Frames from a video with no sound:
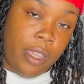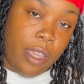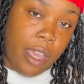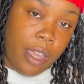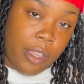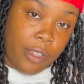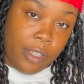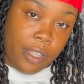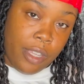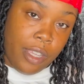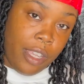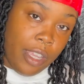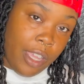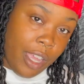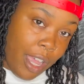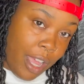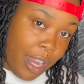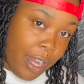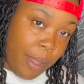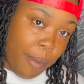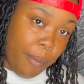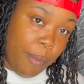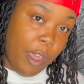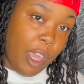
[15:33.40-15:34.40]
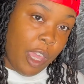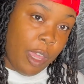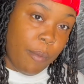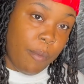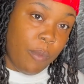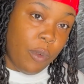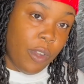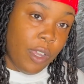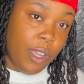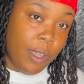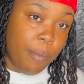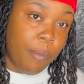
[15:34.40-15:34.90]
y'all seen how that bad
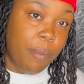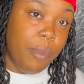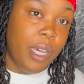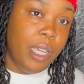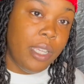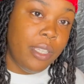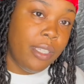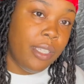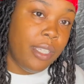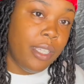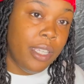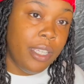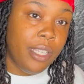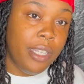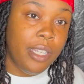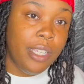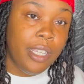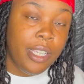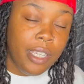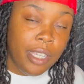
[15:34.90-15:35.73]
boy busting.